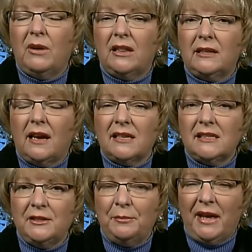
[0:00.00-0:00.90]
Well, an
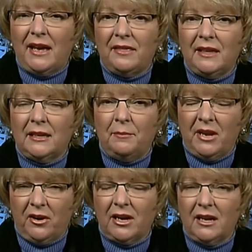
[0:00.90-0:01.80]
osteopath in
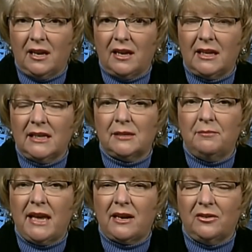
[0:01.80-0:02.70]
America
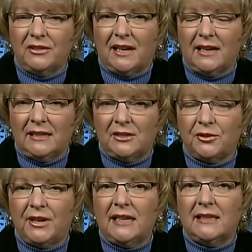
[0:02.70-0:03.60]

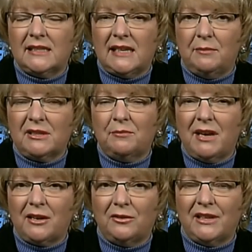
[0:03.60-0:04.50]
is trained the same as
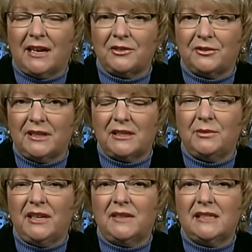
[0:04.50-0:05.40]
a medical doctor
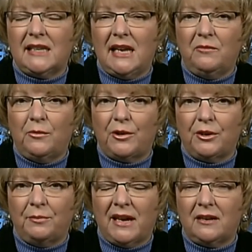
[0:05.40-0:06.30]
is. We have the same
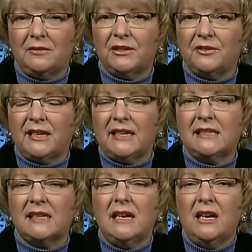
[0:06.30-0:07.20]
4-year medical
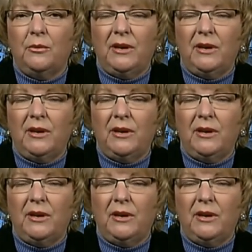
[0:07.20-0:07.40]
degrees.